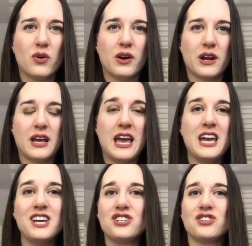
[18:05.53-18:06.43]

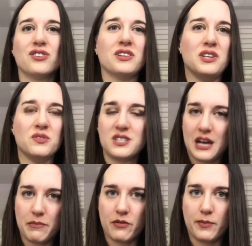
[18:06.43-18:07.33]
occasionally used
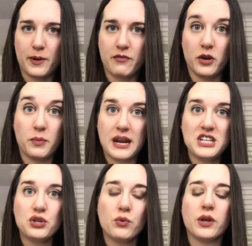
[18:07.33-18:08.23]
type of perfume, but I
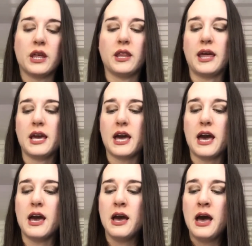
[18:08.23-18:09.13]
do really like it.